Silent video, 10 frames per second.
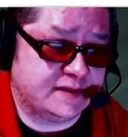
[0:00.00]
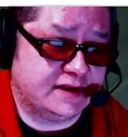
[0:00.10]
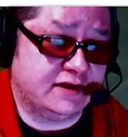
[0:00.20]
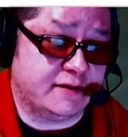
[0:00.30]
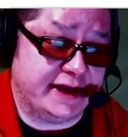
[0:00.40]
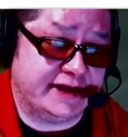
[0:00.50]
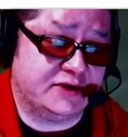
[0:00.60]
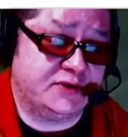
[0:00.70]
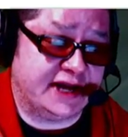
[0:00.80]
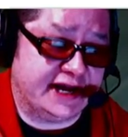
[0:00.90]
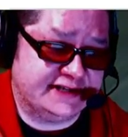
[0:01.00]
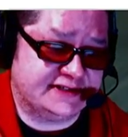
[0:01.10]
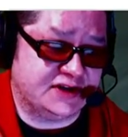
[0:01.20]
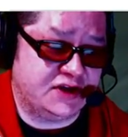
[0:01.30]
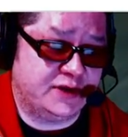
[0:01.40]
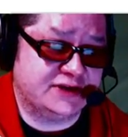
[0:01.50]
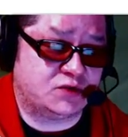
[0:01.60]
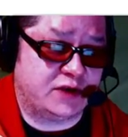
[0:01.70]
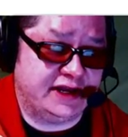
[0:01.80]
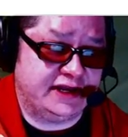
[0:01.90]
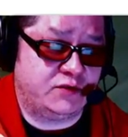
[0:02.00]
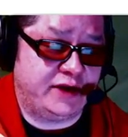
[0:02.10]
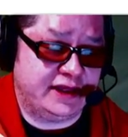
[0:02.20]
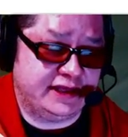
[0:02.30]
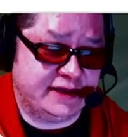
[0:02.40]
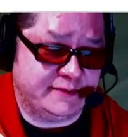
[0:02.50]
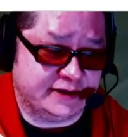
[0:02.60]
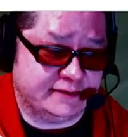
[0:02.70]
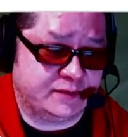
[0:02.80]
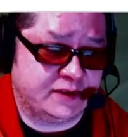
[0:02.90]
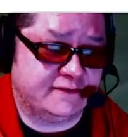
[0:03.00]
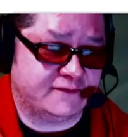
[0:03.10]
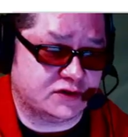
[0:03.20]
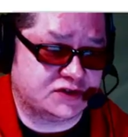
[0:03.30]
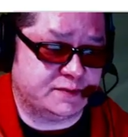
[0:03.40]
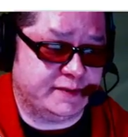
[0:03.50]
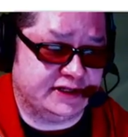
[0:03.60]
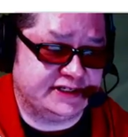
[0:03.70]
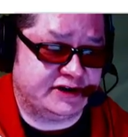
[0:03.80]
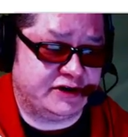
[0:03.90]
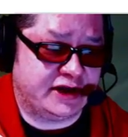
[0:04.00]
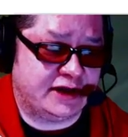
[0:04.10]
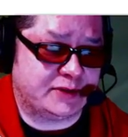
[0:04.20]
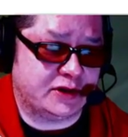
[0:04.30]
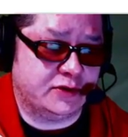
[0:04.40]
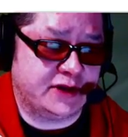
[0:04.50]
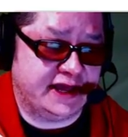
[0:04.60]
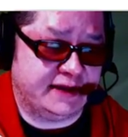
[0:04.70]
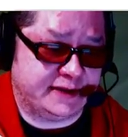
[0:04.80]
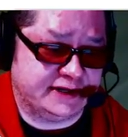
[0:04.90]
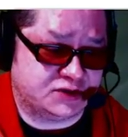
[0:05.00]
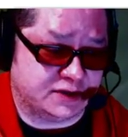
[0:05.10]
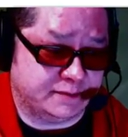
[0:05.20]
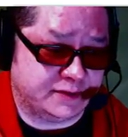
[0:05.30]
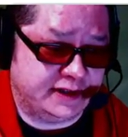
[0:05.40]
Commando dies in US raid in Re Yemen, first military op okayed by Trump.